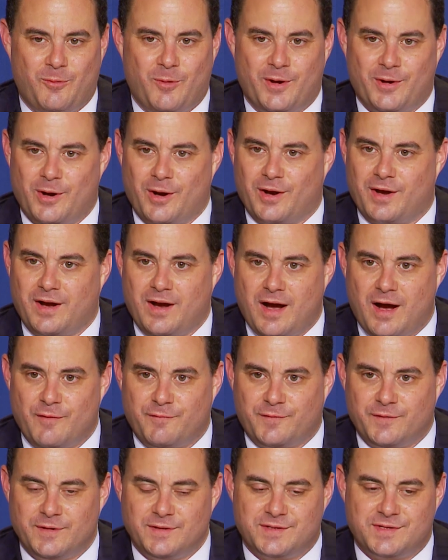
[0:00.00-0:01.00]
won our
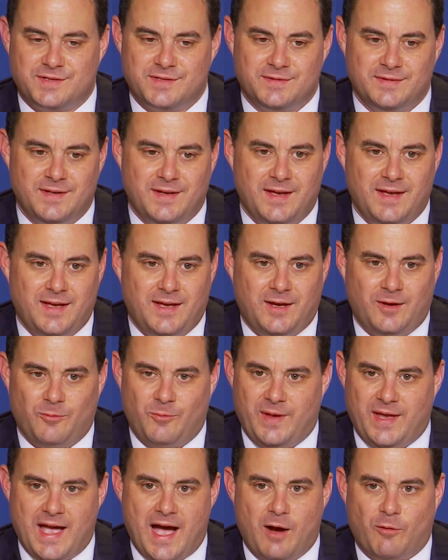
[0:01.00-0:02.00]
conference.
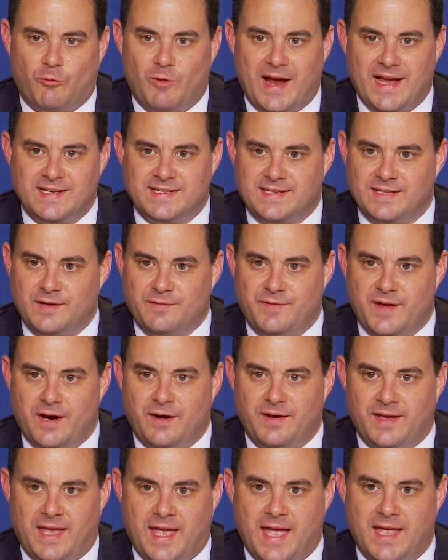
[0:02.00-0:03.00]
We got right to the
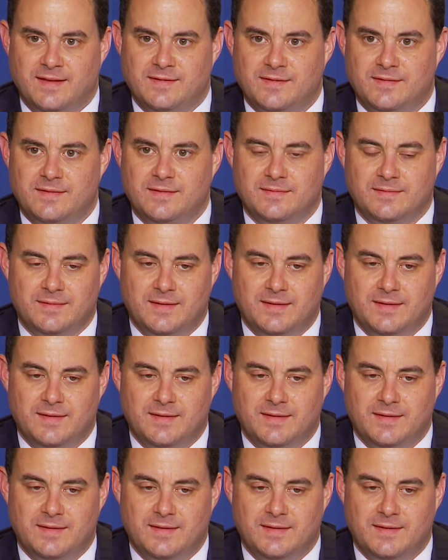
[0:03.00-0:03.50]
very end.